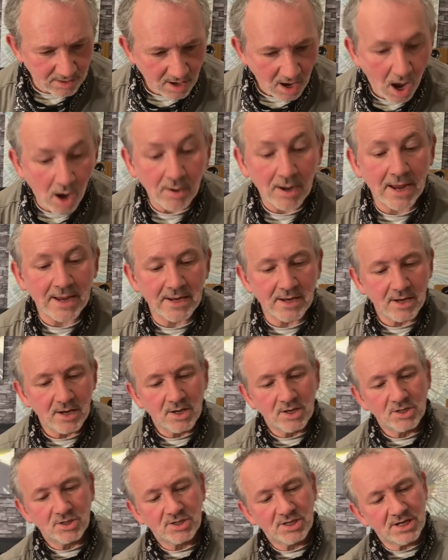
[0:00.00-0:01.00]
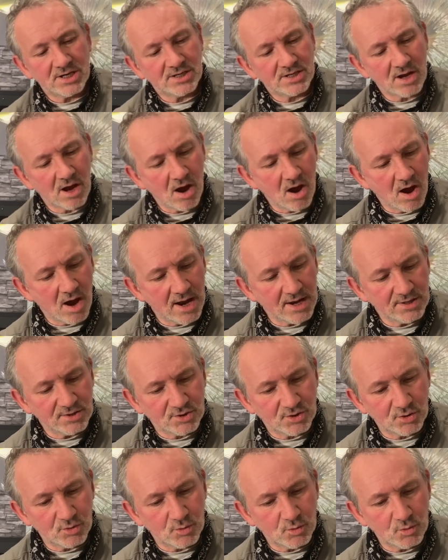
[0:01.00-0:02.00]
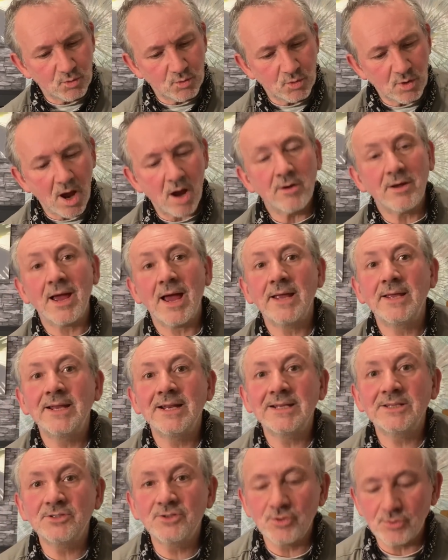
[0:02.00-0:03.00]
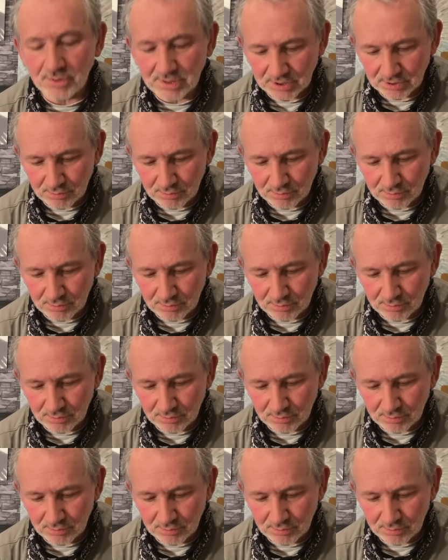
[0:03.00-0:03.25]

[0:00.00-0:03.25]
Okay, did I do... Okay, yeah, let's do this